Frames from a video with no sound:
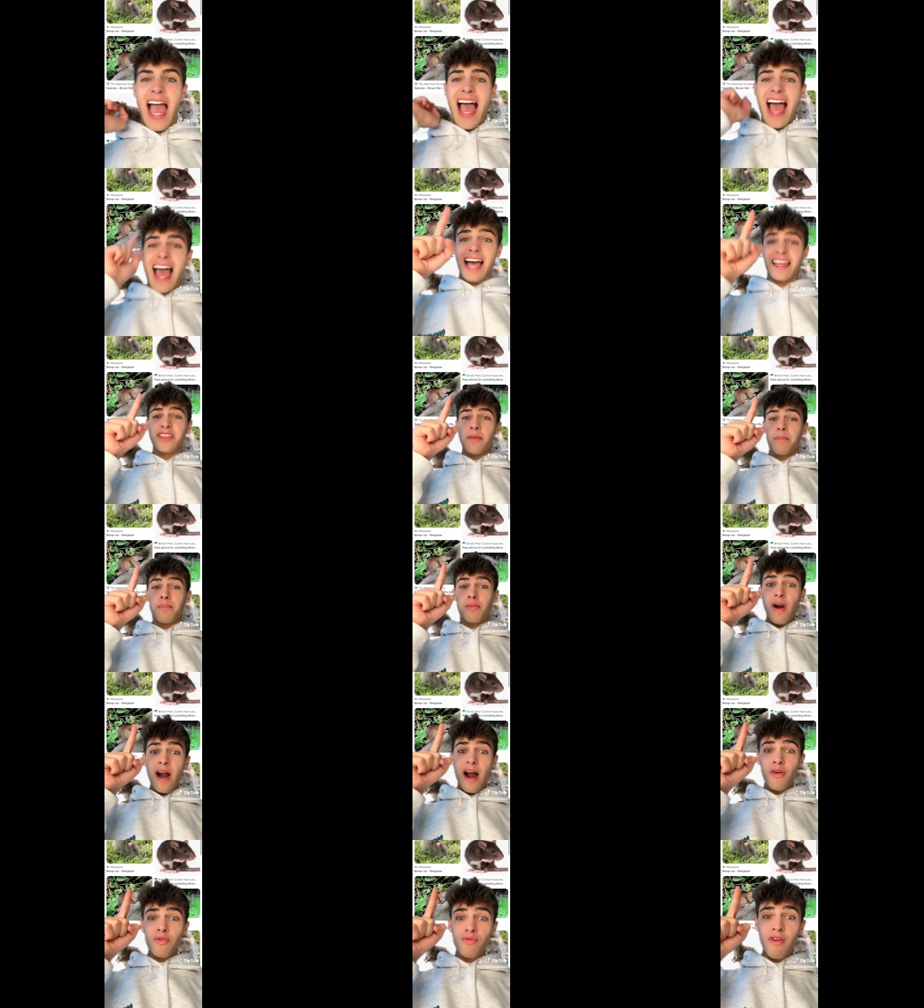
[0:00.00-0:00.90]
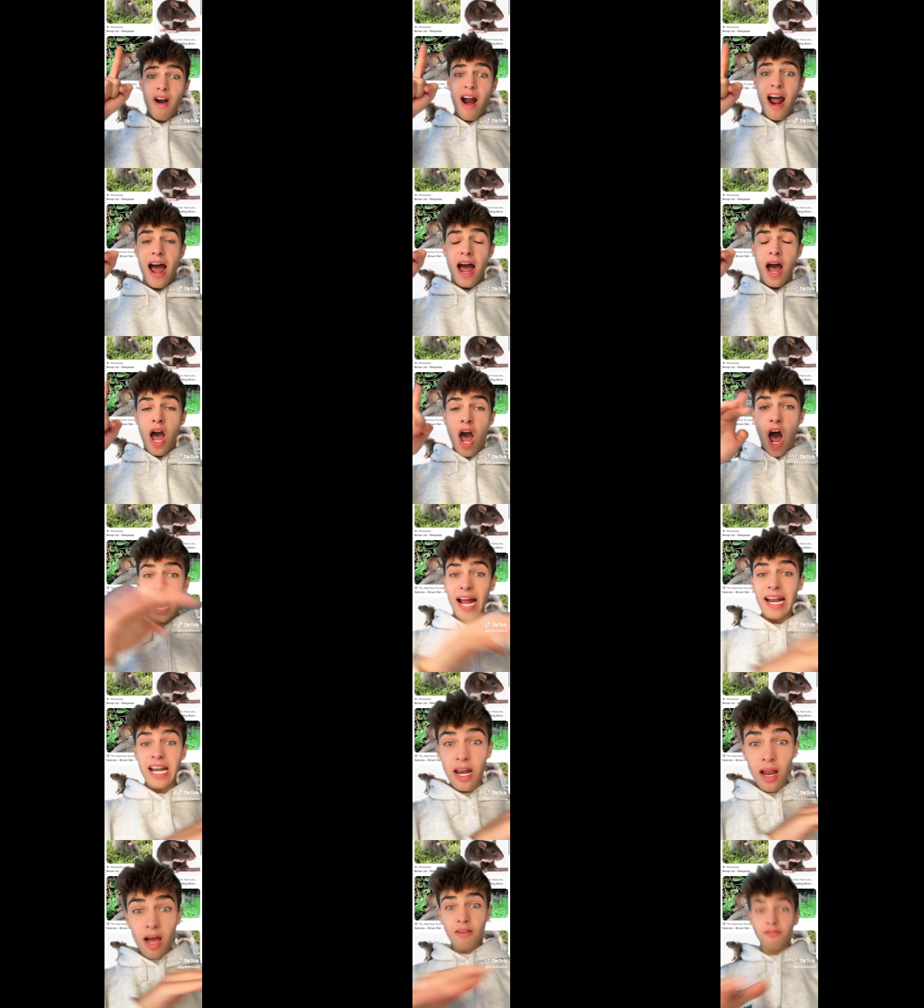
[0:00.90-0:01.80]
And the brown rat. I
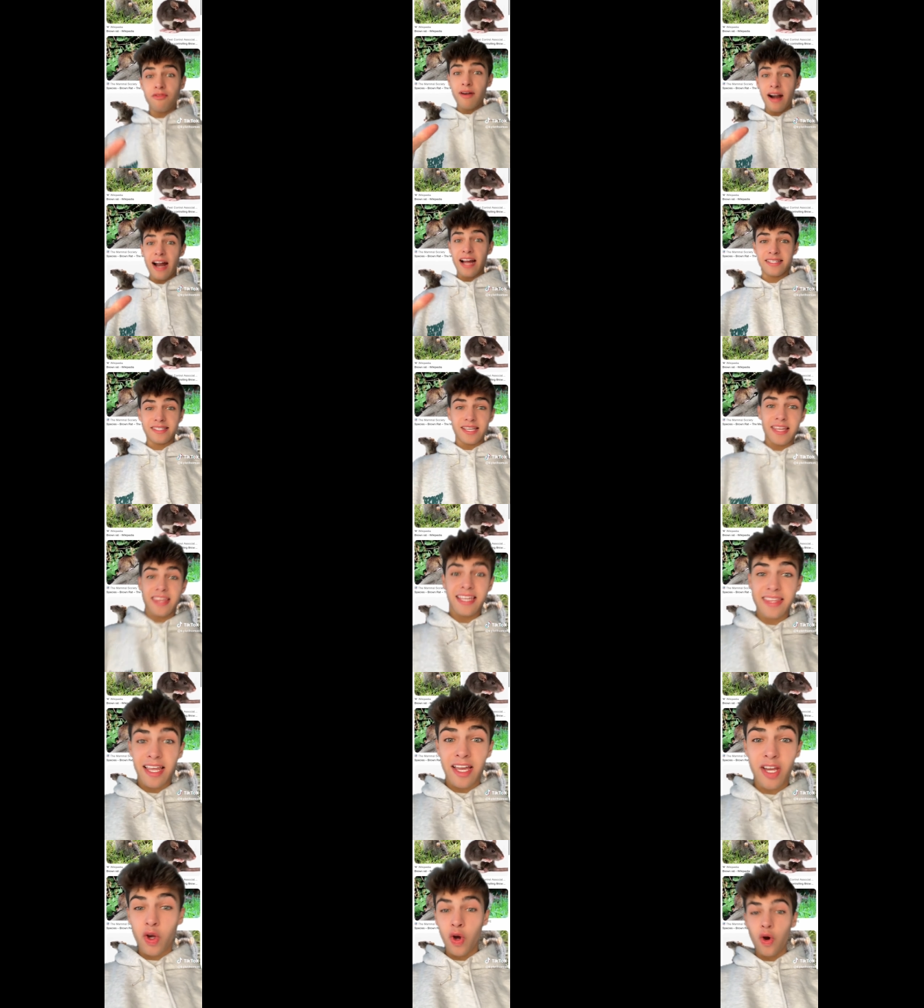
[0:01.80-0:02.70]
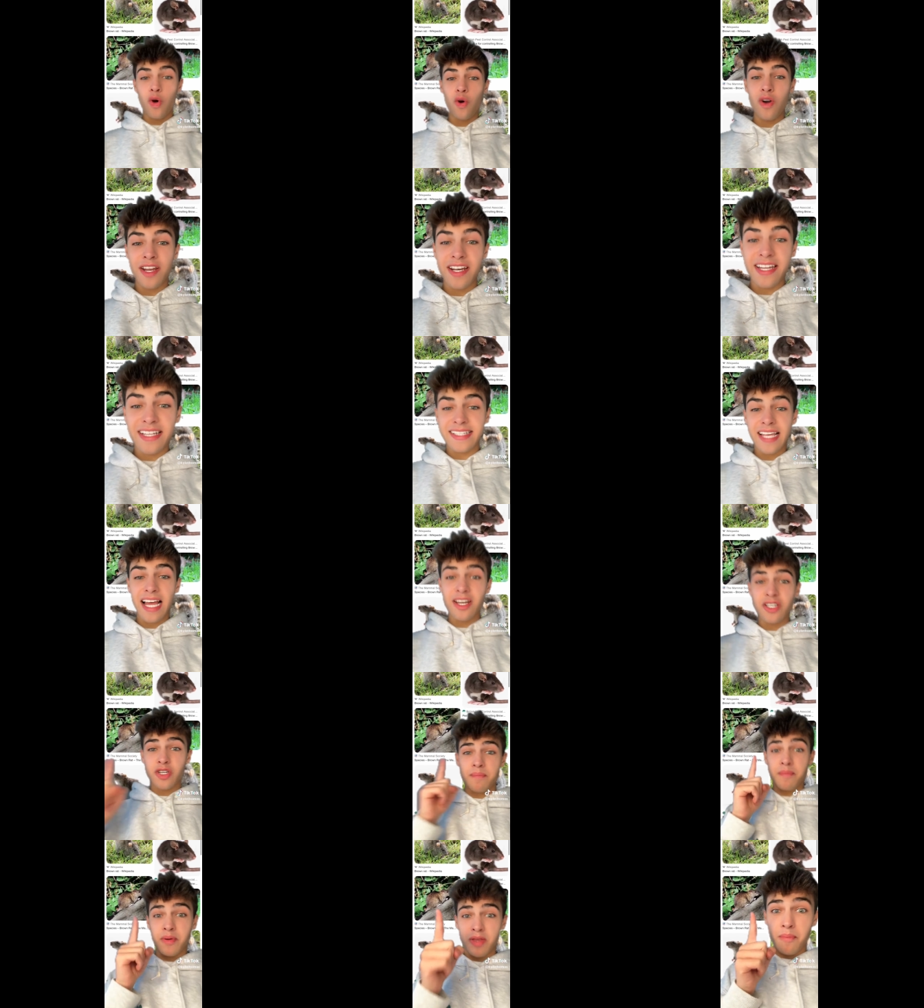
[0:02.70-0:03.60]
love rats. I think they're cool and intelligent,
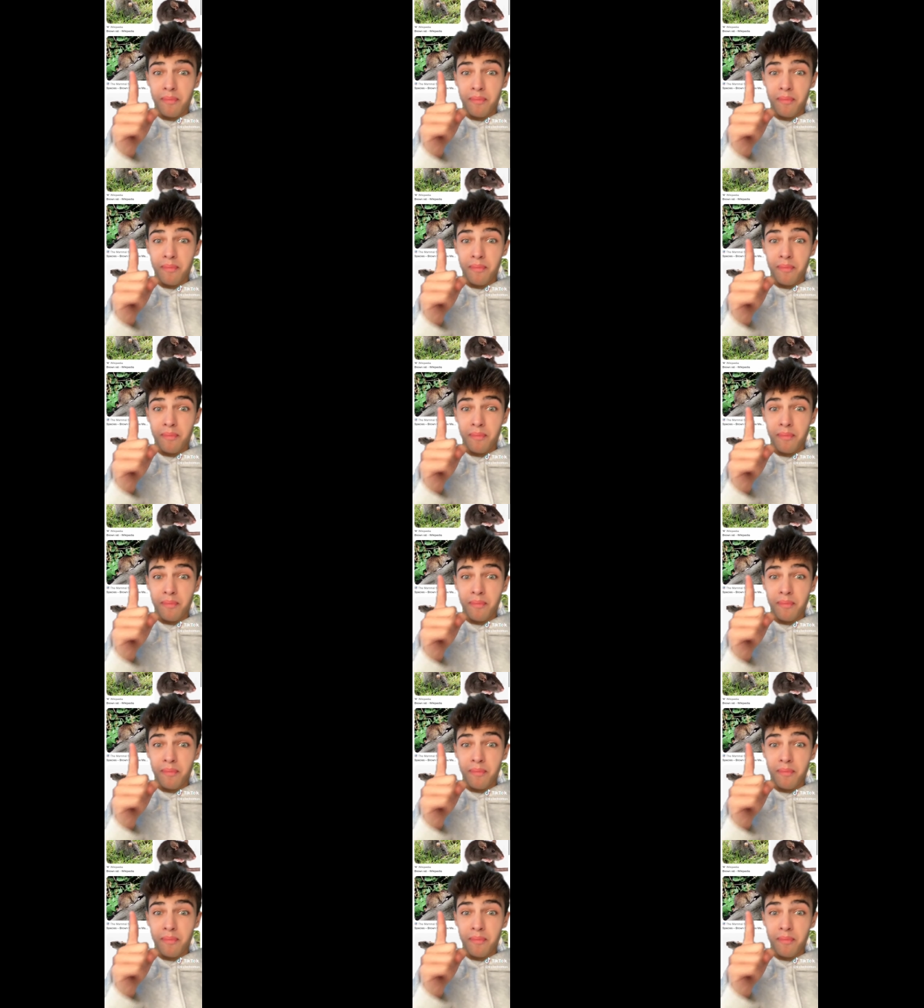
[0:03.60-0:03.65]
but the